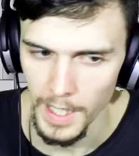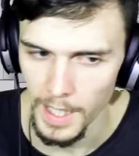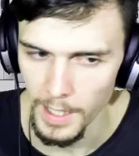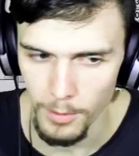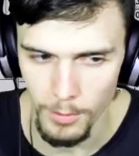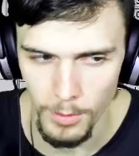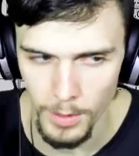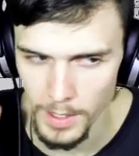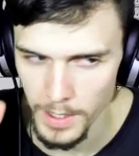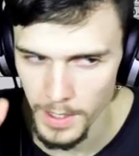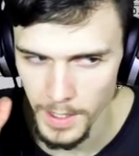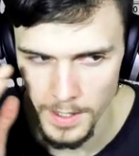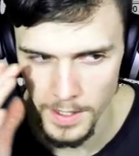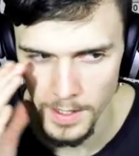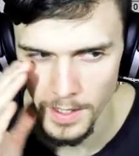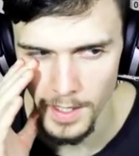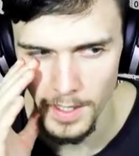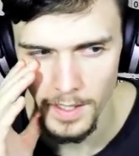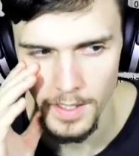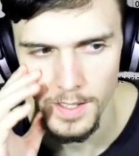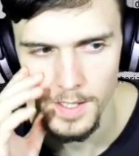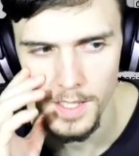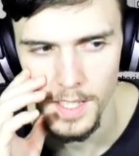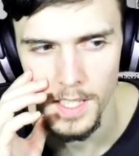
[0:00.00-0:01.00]
It really doesn't
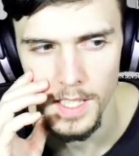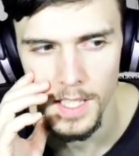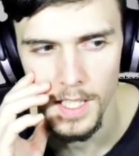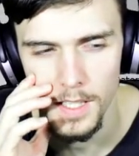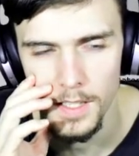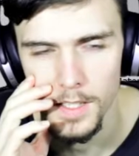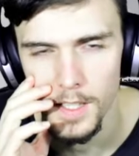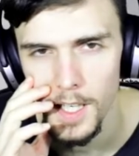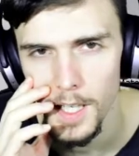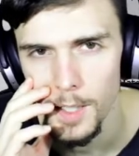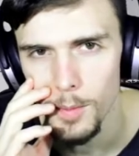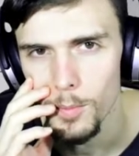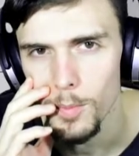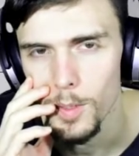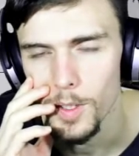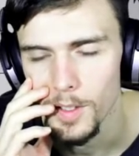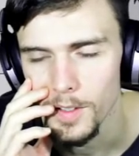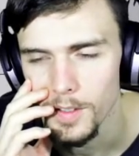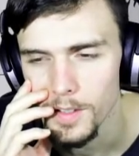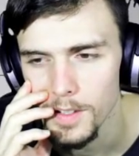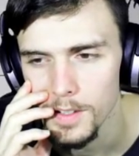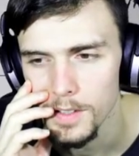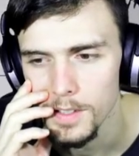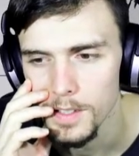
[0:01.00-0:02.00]
understand how time
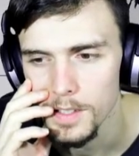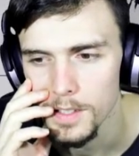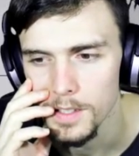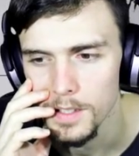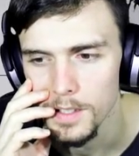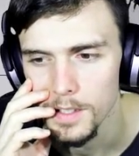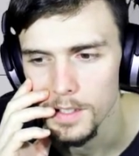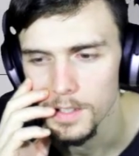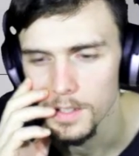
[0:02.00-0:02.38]
works, does it?